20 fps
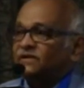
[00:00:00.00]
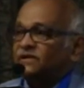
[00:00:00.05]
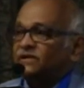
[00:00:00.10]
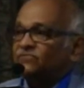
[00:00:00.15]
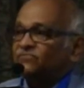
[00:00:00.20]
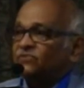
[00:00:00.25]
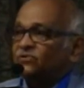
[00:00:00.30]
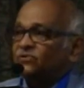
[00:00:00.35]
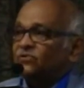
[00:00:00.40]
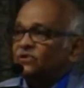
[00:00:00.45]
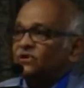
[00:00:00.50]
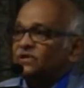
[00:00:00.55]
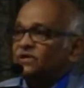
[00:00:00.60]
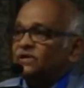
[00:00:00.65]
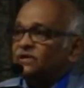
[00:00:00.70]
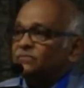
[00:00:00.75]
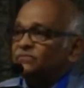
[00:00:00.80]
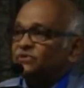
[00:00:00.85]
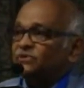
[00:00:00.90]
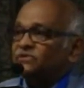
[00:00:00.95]
differ only
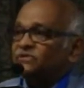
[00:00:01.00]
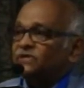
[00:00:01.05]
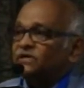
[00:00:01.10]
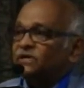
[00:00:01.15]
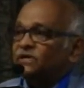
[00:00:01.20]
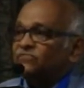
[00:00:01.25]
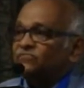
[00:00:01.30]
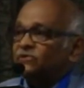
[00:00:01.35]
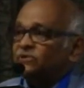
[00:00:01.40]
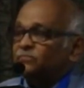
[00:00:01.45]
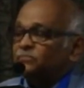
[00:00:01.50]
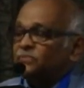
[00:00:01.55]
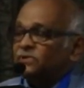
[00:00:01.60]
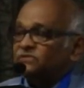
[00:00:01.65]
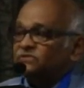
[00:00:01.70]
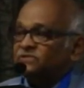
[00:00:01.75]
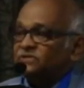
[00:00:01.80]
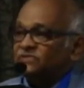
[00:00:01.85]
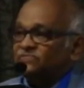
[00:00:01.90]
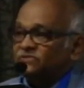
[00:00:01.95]
in about
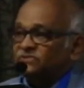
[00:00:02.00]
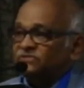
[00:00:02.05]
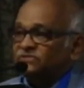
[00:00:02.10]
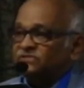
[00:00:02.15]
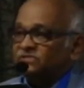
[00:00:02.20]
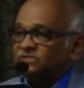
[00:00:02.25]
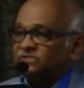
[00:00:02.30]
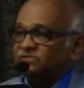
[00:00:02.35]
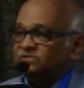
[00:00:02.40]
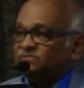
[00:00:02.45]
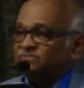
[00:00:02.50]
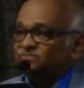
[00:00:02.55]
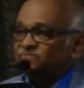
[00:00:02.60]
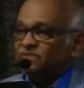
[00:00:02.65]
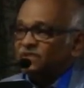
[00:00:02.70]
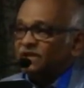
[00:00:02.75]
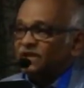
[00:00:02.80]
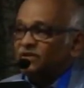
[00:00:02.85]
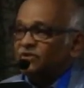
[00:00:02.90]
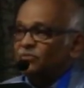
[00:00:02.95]
35% of the genes.
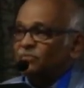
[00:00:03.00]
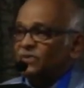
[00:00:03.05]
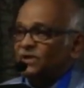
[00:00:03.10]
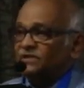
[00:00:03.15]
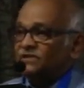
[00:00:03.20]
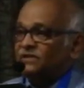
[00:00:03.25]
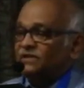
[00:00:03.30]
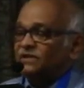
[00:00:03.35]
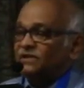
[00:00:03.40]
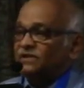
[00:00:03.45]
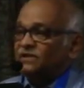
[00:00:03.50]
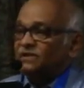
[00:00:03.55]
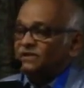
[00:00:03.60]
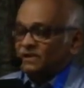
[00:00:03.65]
Can you imagine?